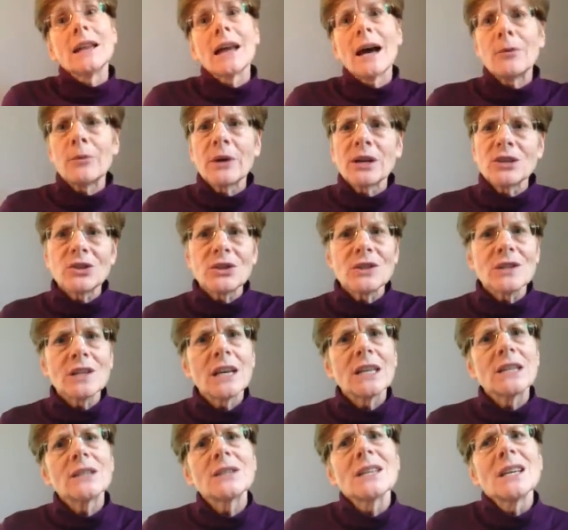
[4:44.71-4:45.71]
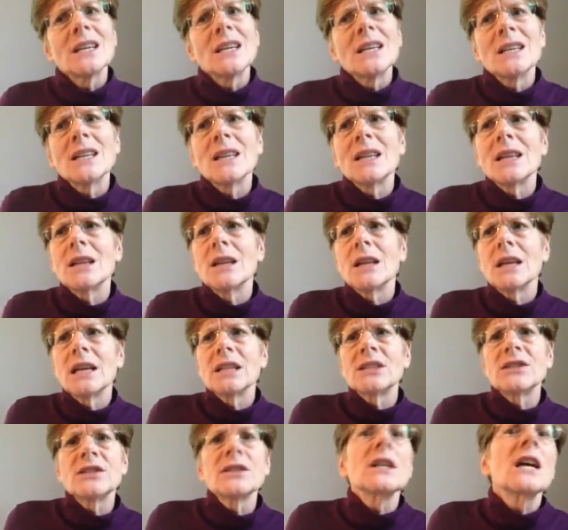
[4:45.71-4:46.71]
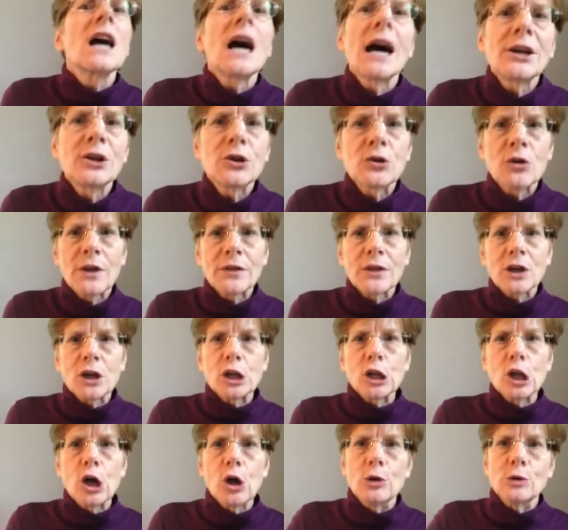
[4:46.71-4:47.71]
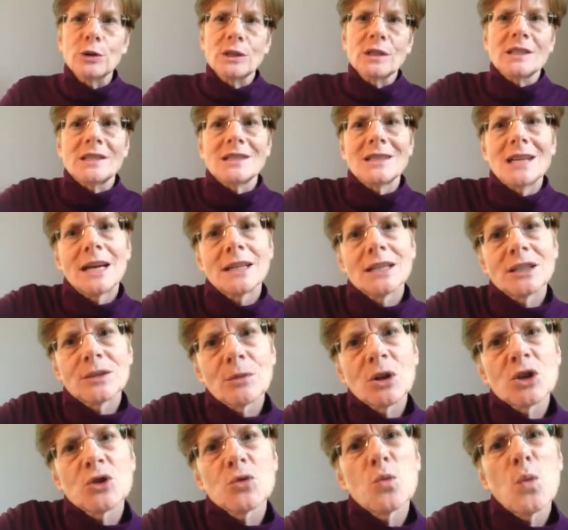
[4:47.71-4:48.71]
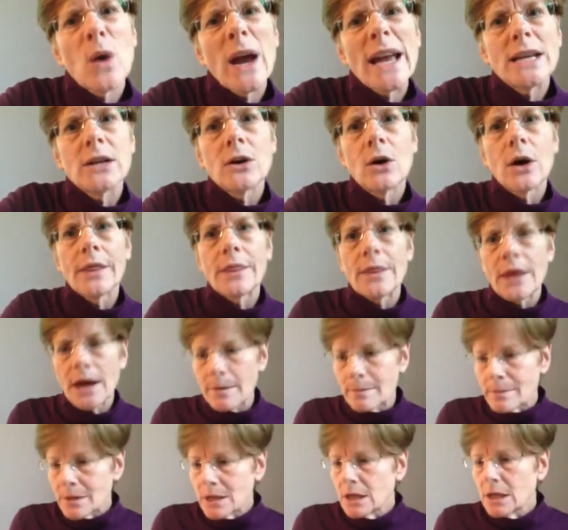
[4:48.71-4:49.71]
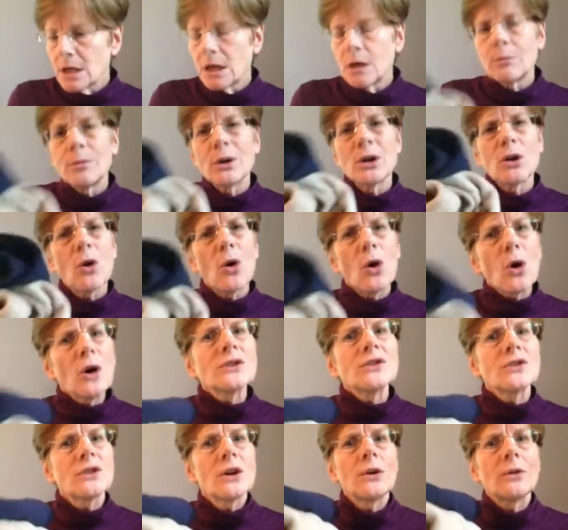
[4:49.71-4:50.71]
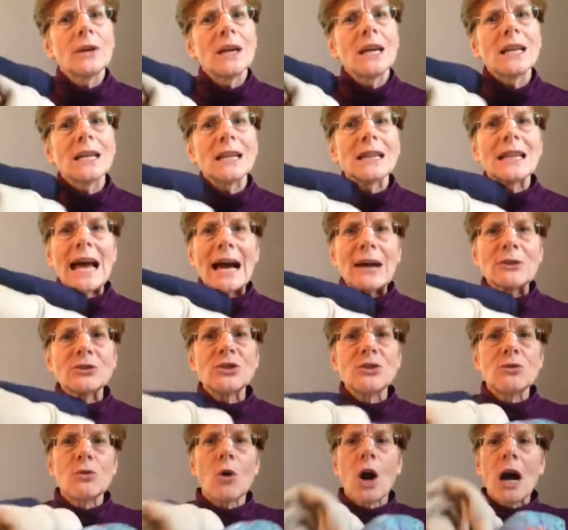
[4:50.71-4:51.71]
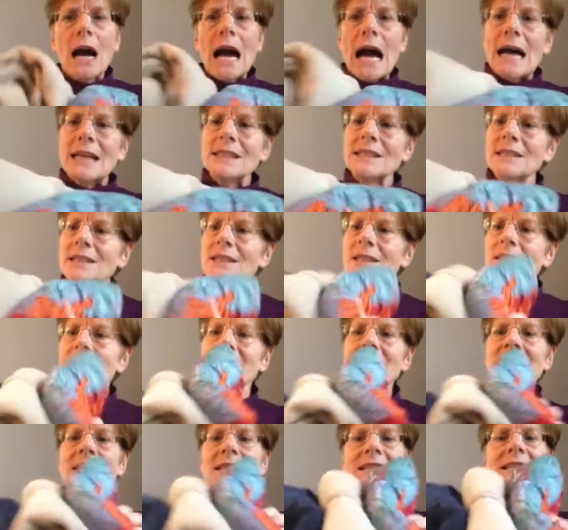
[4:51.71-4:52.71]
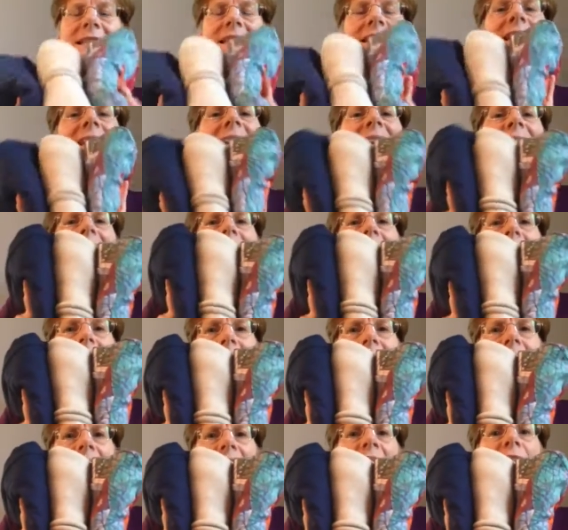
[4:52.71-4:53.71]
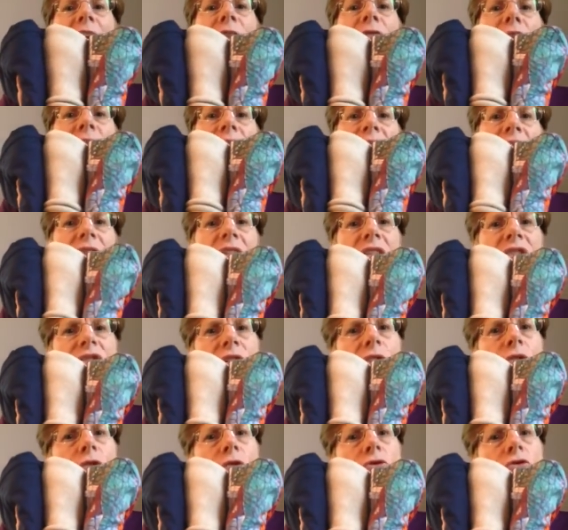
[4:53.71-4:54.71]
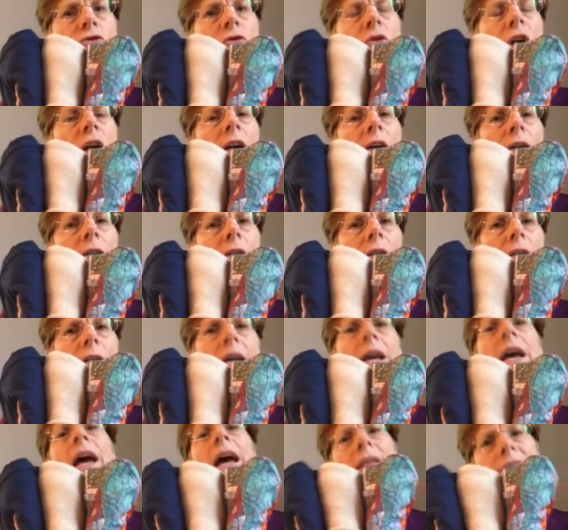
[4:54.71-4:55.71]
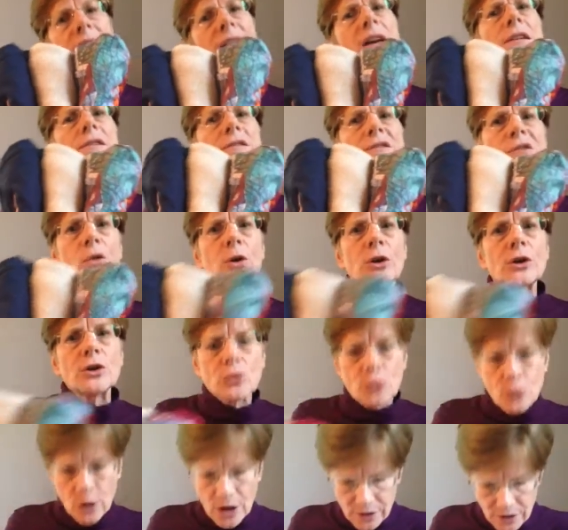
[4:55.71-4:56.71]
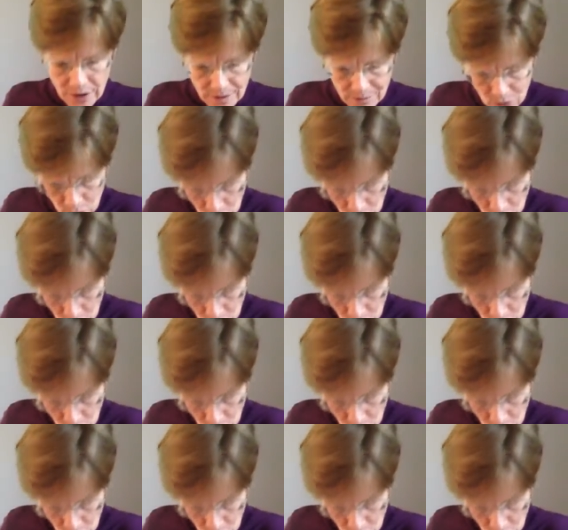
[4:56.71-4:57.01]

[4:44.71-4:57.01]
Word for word: That way, she says, it's kinder on the clothes. It's not as much weight on them. But also it allows you constantly to see everything that's in your drawer, and therefore you wear them